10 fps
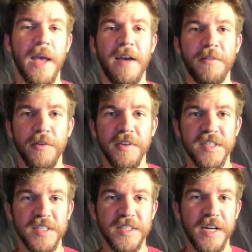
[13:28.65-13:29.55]
After this
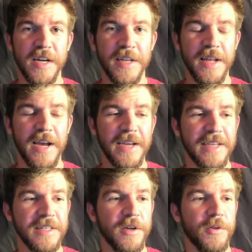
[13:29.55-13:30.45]
is done, I
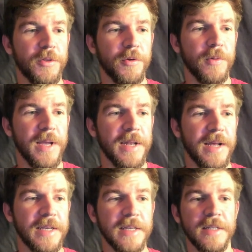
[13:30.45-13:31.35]
can go through and
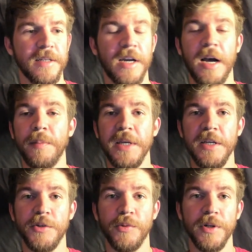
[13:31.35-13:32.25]
I can copy
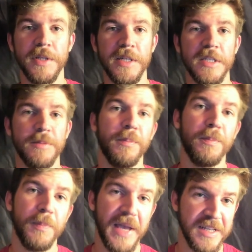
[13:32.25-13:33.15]
each one of these,
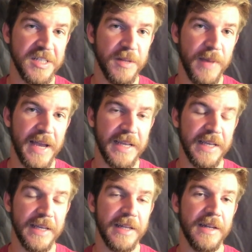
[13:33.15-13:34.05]
paste it back
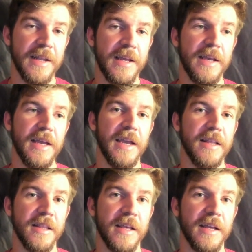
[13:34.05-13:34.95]
in,
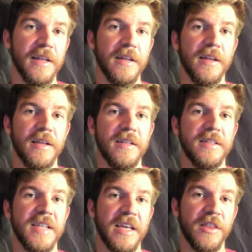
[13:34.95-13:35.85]
and then
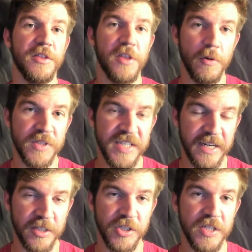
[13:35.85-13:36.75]
take those
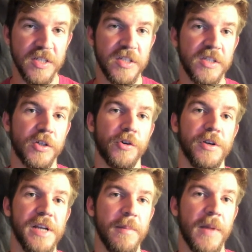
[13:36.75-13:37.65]
sections to
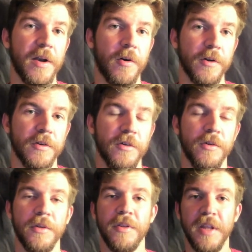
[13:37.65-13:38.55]
create my article.
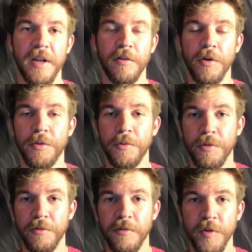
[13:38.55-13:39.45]
Then I'll go through
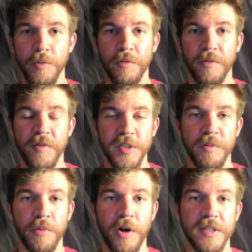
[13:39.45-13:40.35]
the review and revision
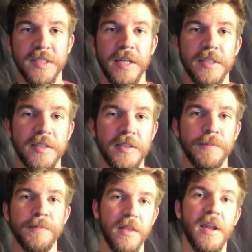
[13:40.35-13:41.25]
process.
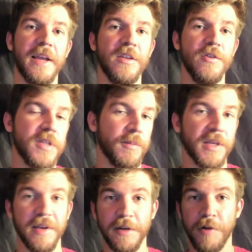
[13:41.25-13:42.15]
Then I can use something
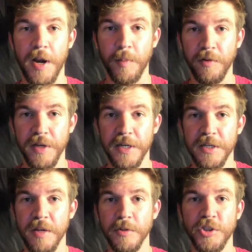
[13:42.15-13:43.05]
like Grammarly to
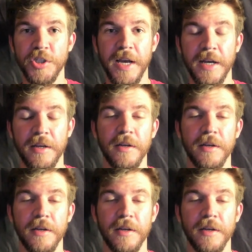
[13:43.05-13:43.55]
double check.